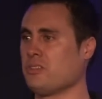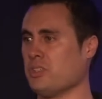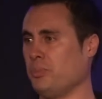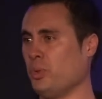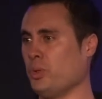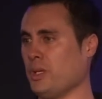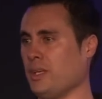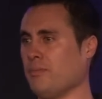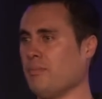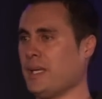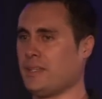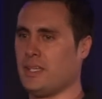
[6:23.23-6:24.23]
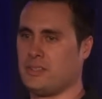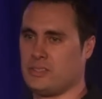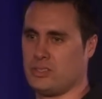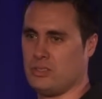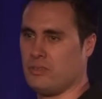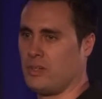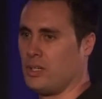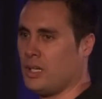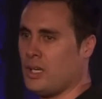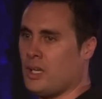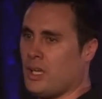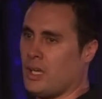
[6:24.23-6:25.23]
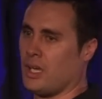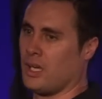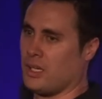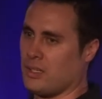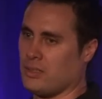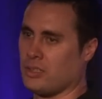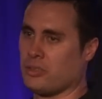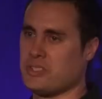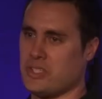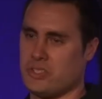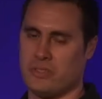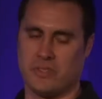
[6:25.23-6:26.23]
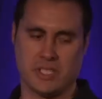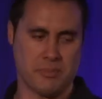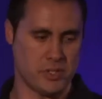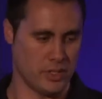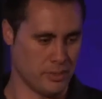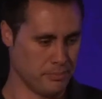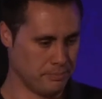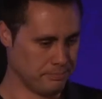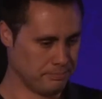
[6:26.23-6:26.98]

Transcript: support and make that server, increase that server's uptime.